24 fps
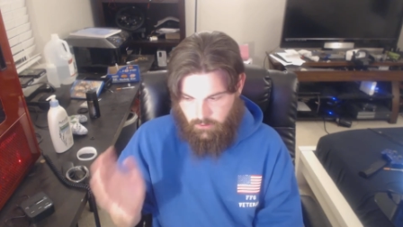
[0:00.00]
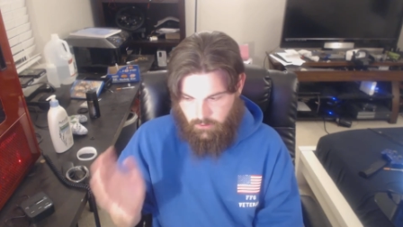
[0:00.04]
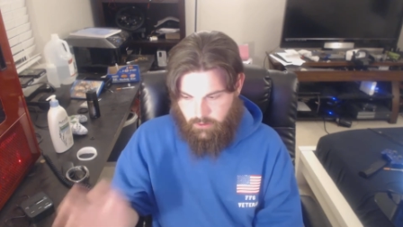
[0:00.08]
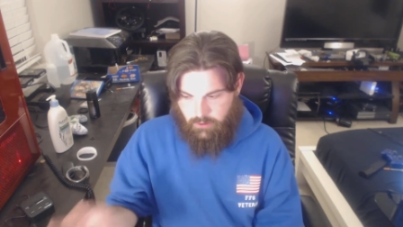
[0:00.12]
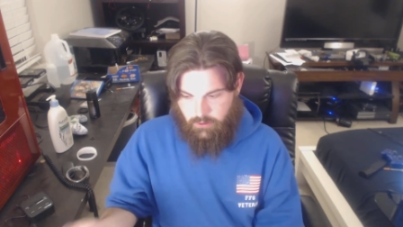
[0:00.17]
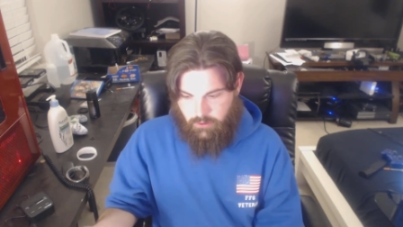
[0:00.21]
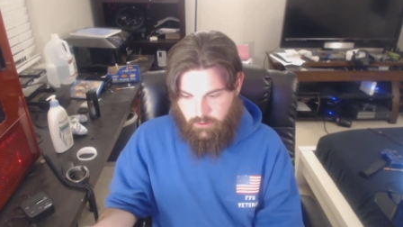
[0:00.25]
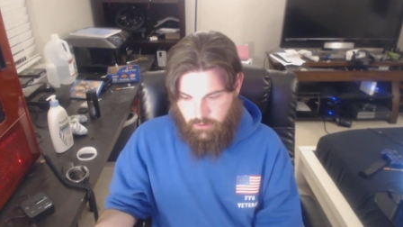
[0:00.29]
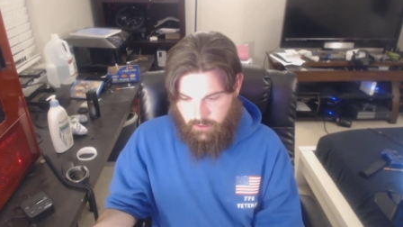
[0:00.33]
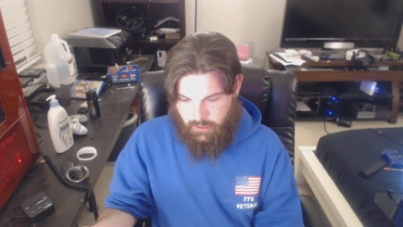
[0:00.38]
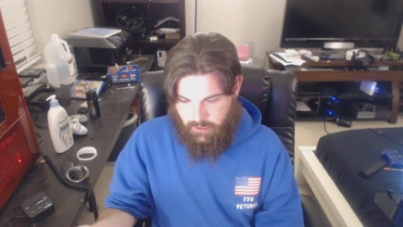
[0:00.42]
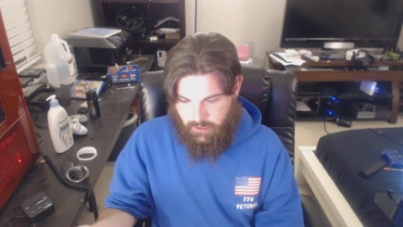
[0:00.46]

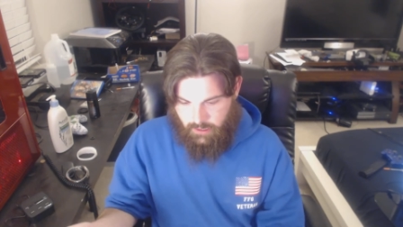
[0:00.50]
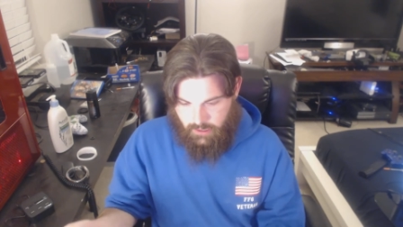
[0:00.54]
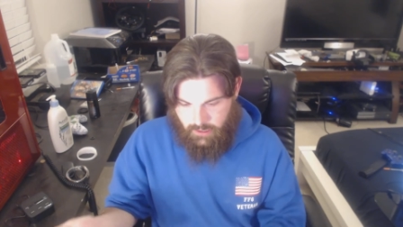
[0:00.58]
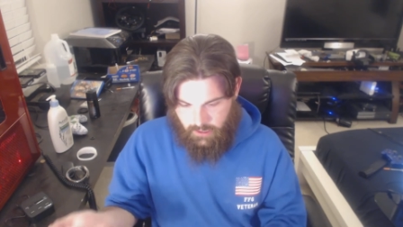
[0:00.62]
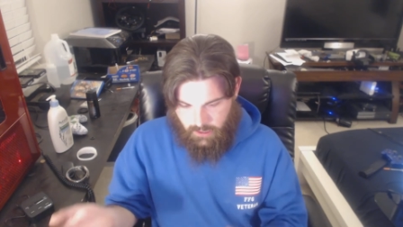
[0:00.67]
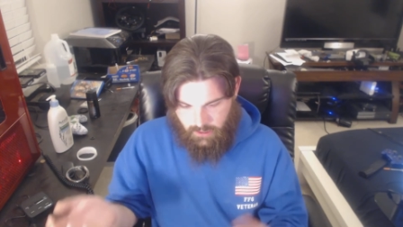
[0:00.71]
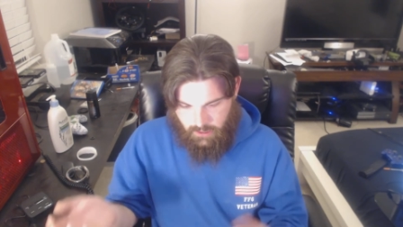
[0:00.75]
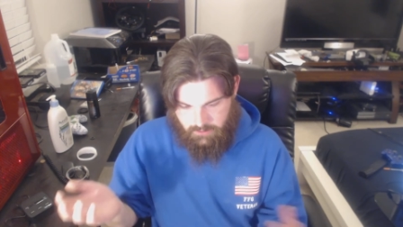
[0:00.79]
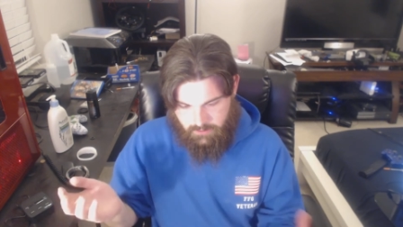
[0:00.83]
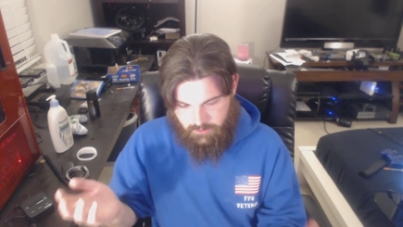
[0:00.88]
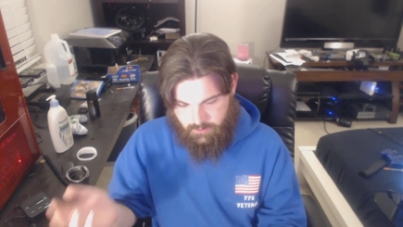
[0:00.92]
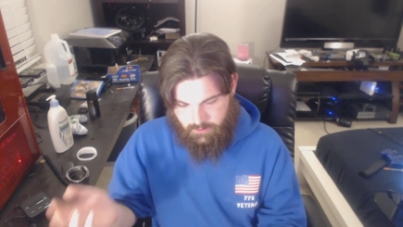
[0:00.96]
literally
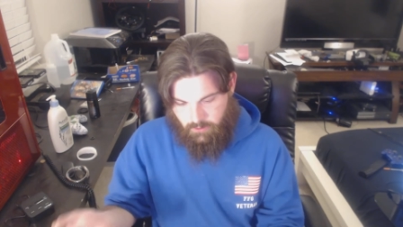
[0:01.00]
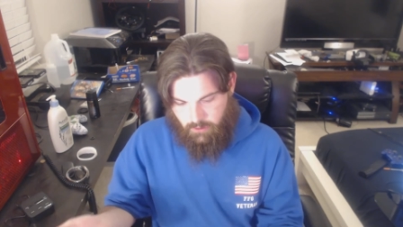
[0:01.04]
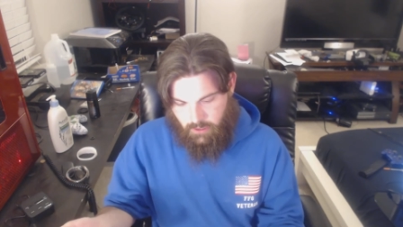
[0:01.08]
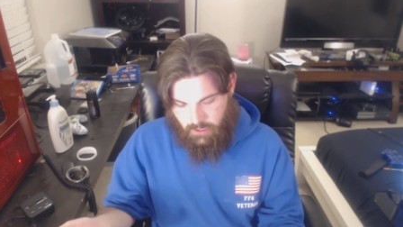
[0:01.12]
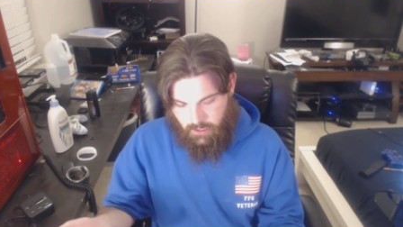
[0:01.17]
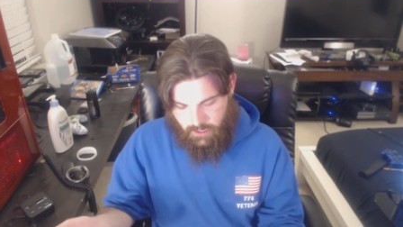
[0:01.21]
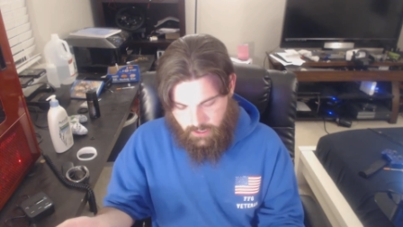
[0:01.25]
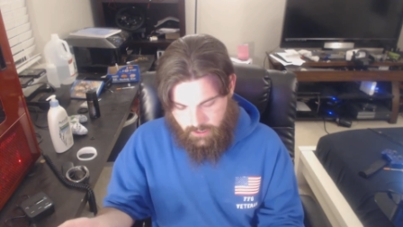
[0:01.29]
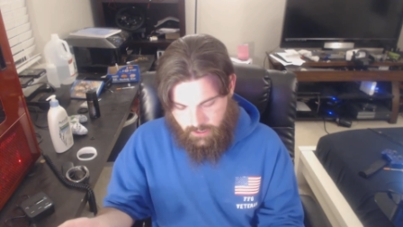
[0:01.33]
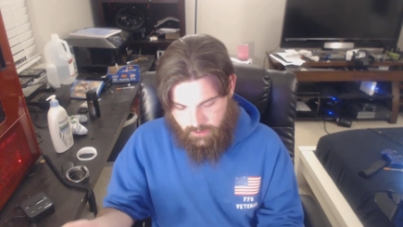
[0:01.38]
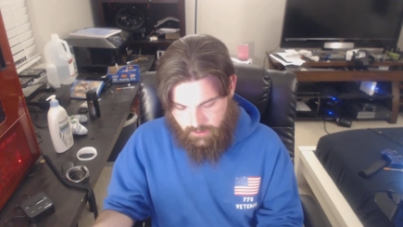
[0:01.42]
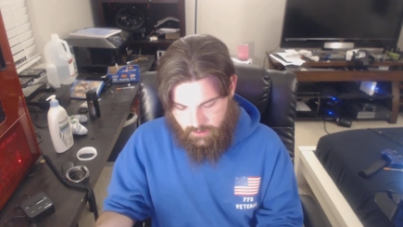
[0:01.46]
got so
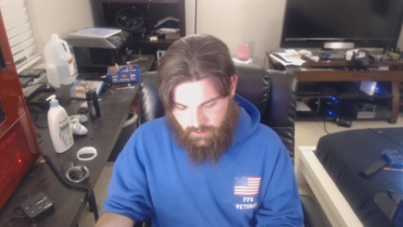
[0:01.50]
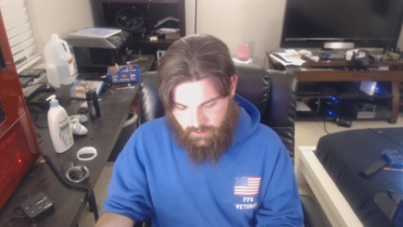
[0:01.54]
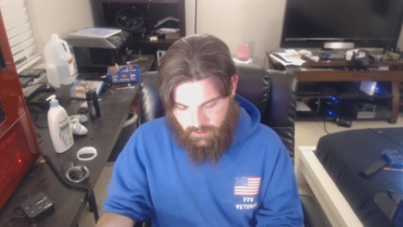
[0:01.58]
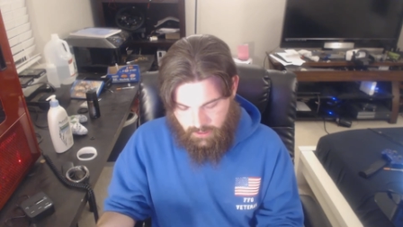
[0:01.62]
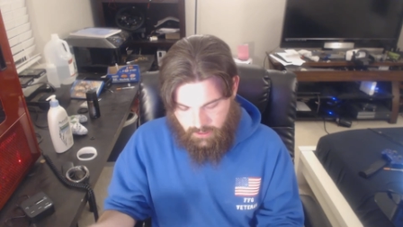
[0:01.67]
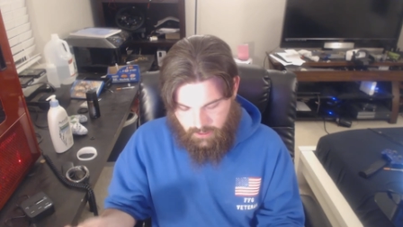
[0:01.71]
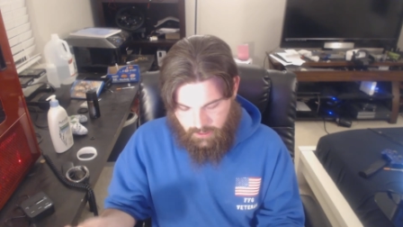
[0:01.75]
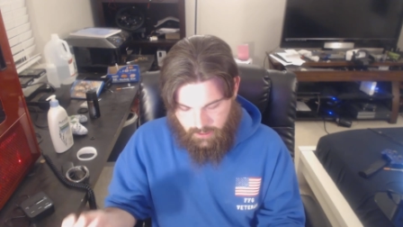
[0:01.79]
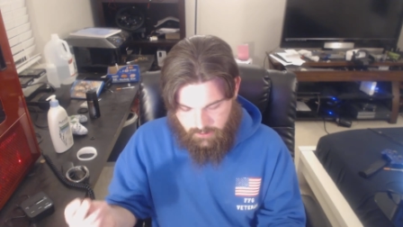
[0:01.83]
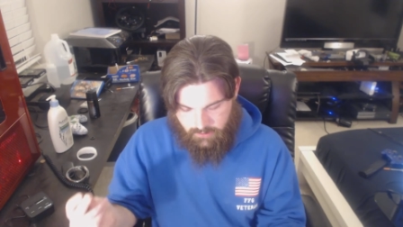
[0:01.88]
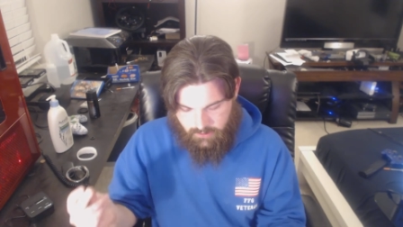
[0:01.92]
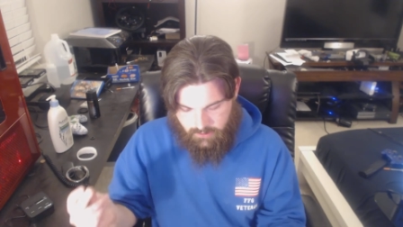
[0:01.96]
hot
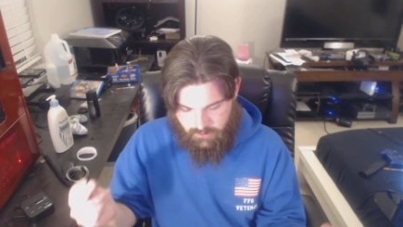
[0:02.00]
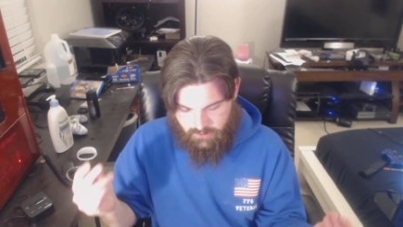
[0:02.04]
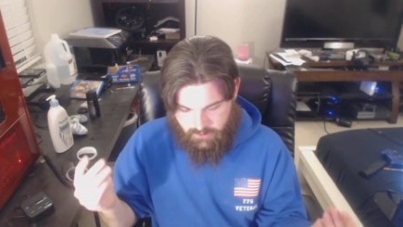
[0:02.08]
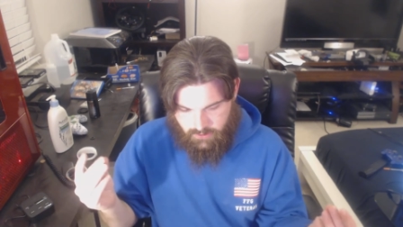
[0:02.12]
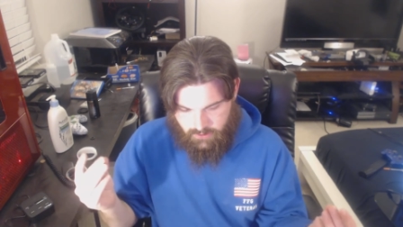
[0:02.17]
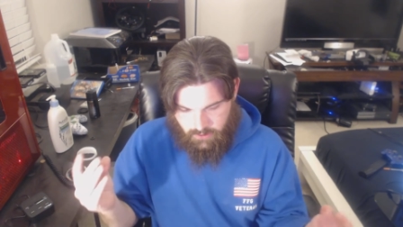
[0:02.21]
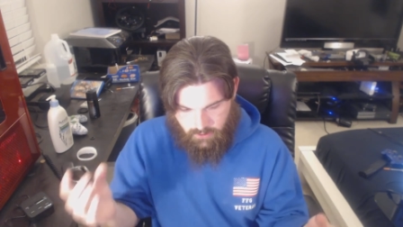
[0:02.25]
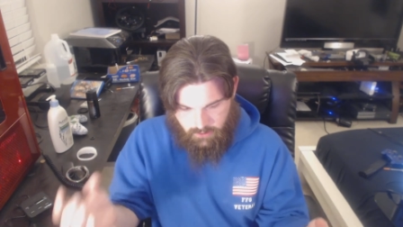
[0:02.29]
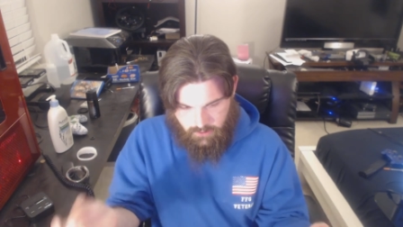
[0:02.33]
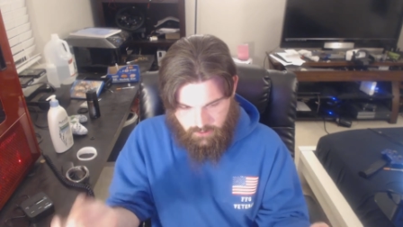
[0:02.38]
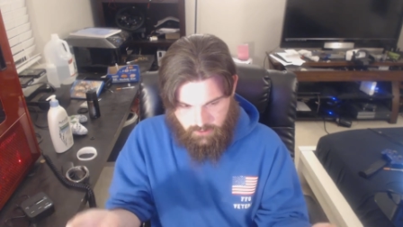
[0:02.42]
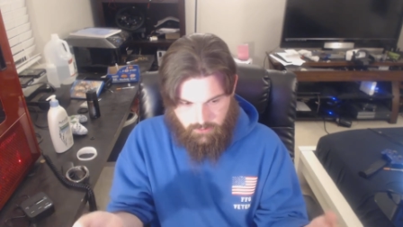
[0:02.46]
and just
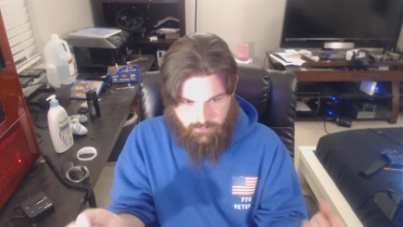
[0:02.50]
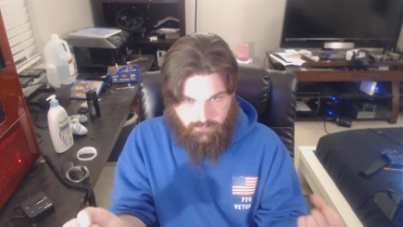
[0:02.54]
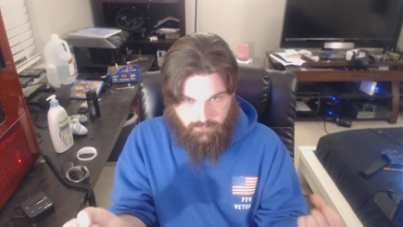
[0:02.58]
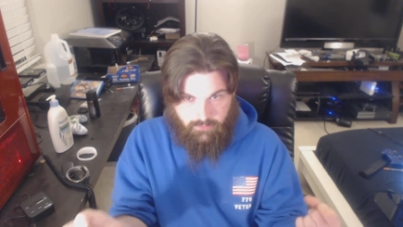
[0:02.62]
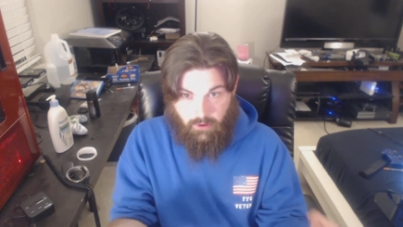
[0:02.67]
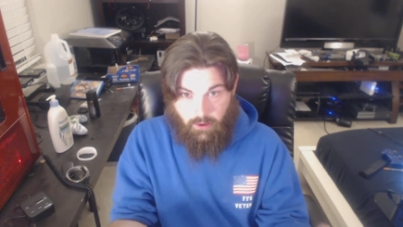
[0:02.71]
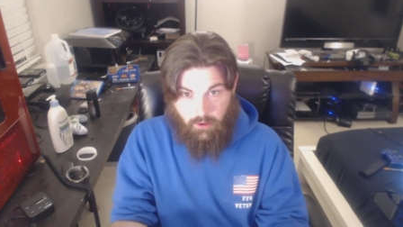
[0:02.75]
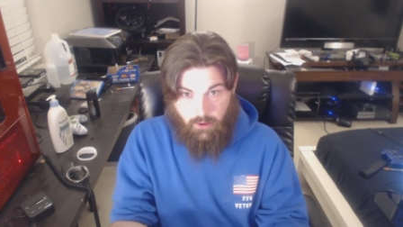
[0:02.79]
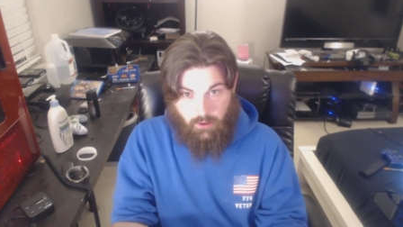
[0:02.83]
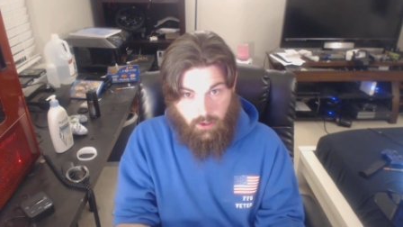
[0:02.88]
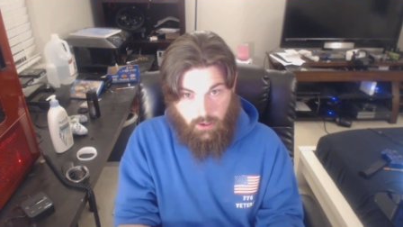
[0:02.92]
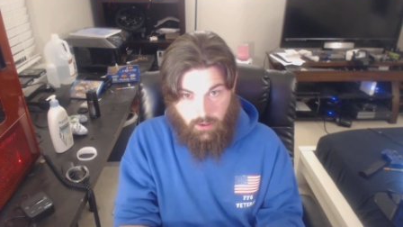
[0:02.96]
started to
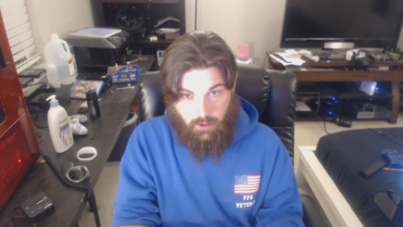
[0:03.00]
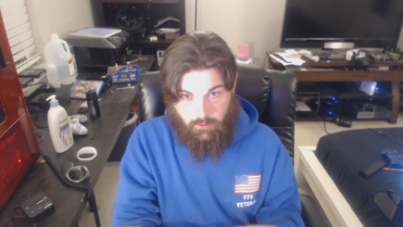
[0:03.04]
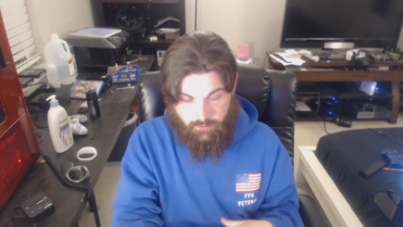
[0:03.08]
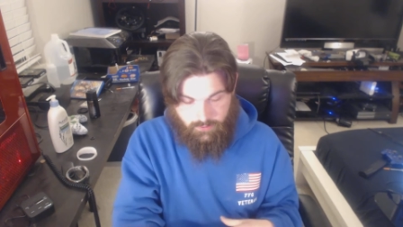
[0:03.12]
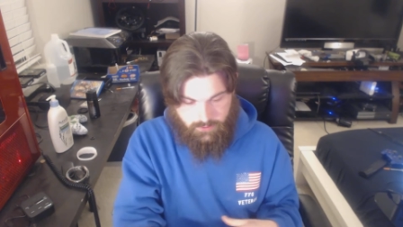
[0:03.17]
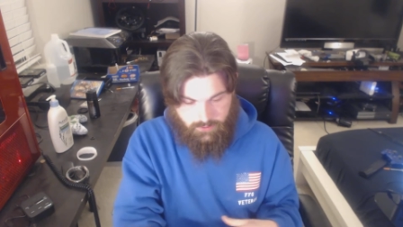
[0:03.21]
fall off.